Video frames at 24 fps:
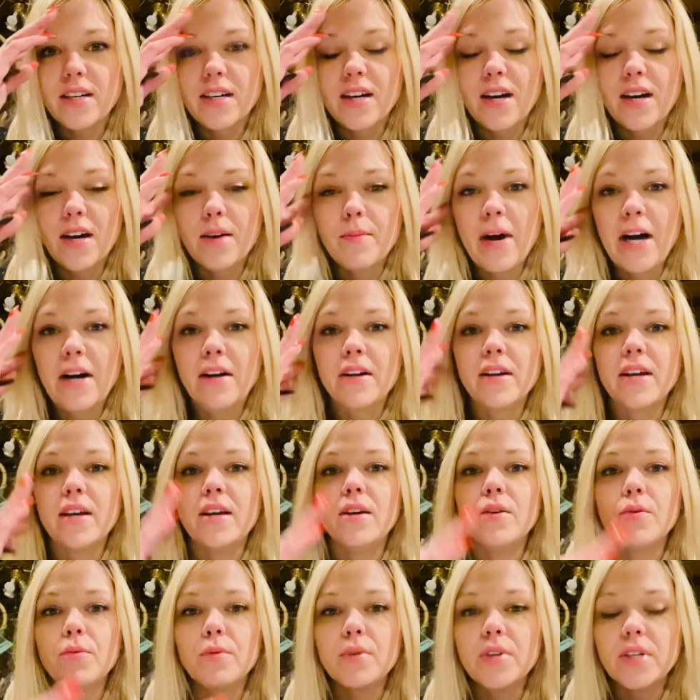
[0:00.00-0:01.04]
about
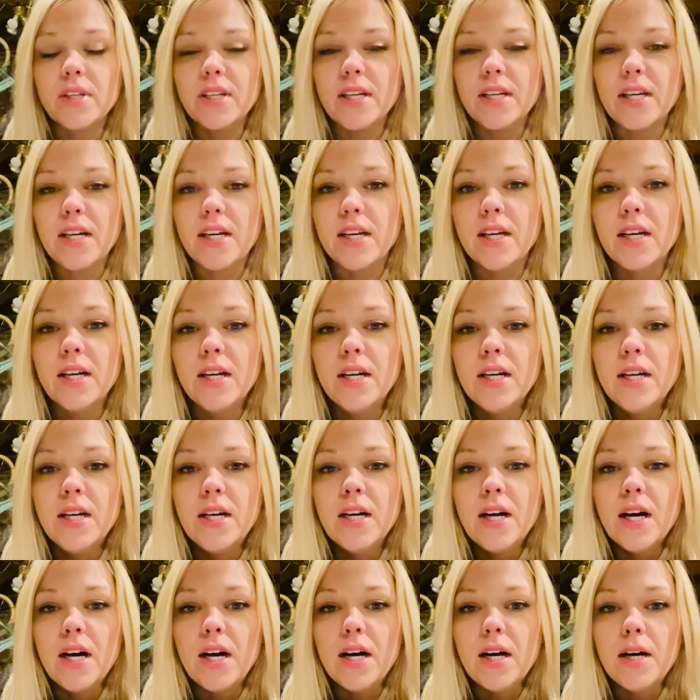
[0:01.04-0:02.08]
it really
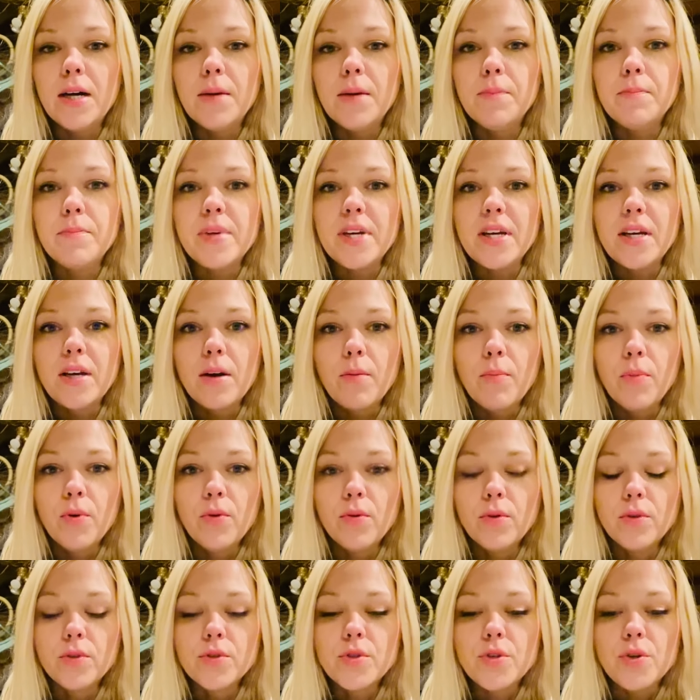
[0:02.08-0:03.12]
um, being a
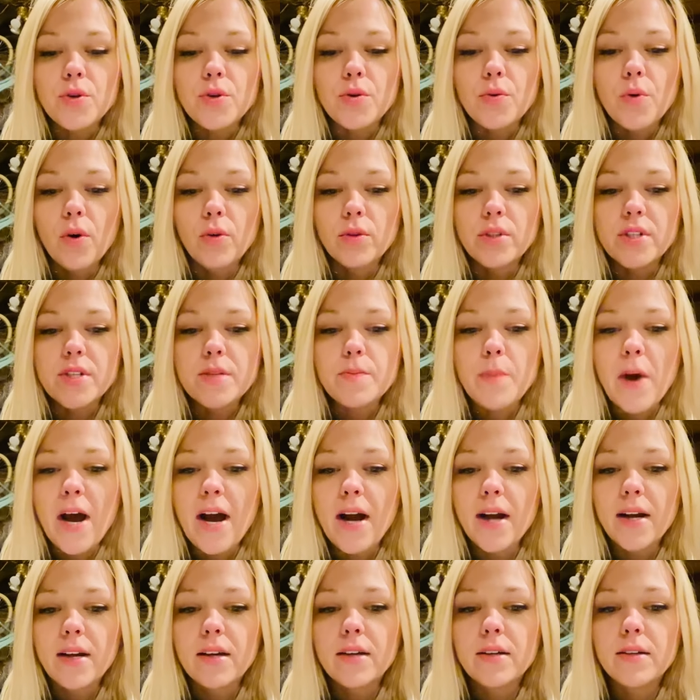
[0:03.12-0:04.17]
pull to hold us
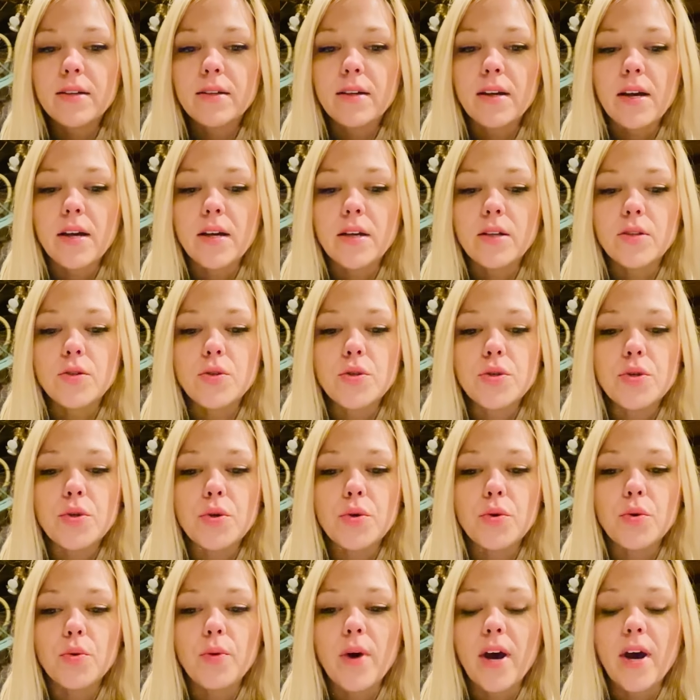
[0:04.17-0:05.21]
back and
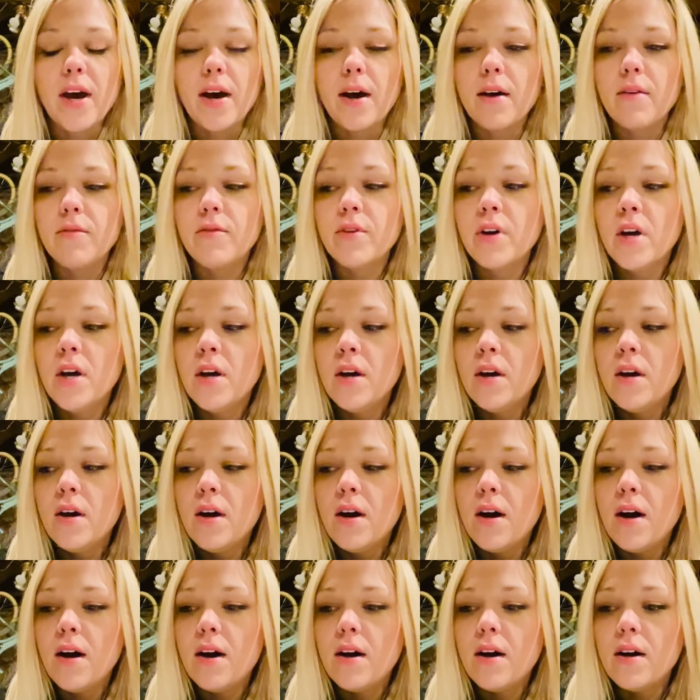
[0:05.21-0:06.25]
to have
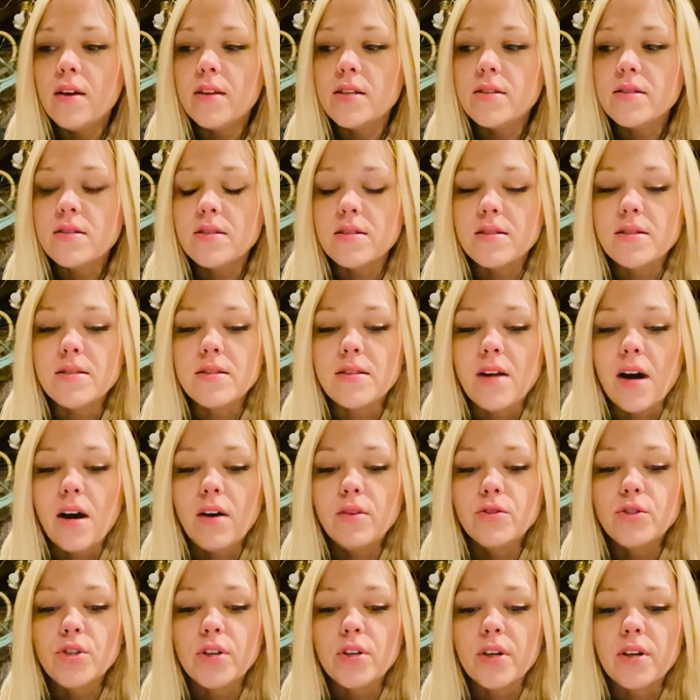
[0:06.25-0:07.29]
uh, this
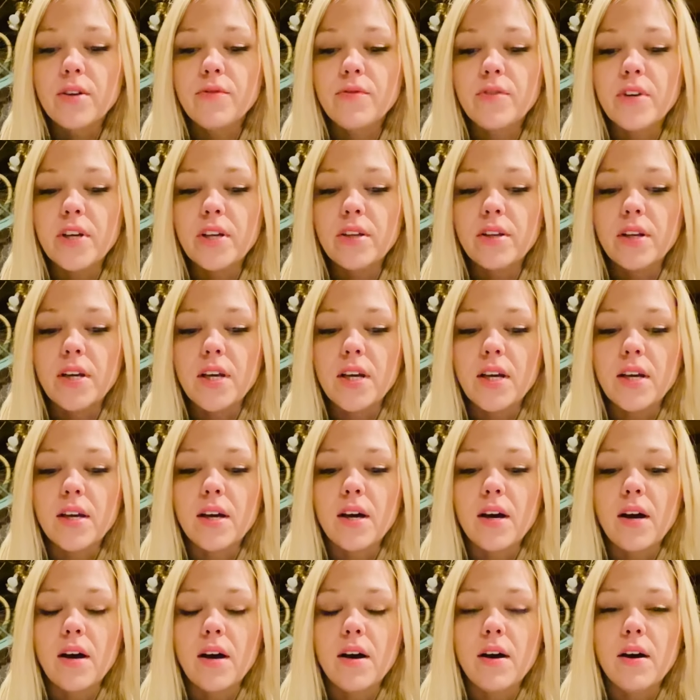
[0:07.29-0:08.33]
nostalgic feeling
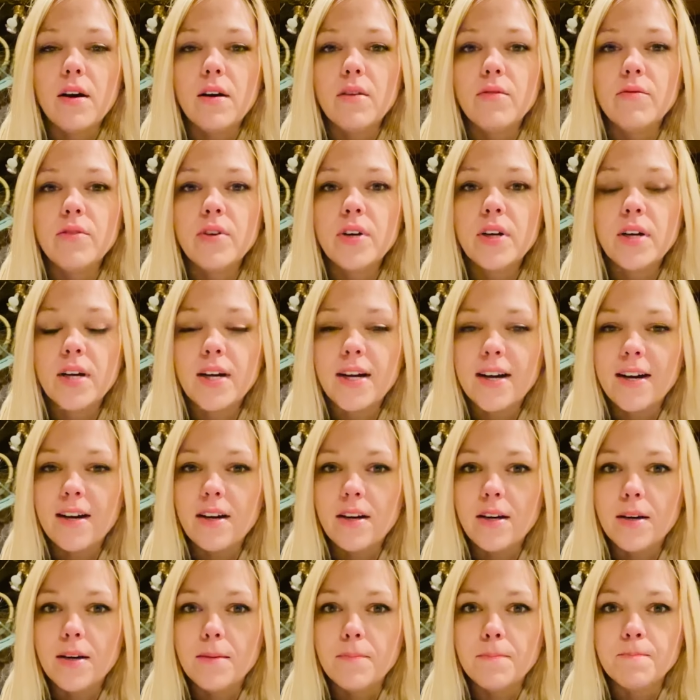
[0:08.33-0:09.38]
of
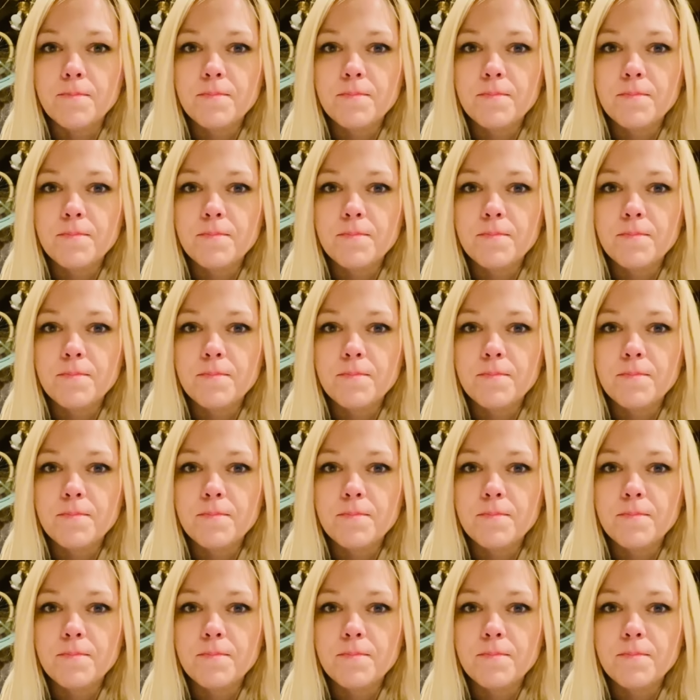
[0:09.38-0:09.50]
um,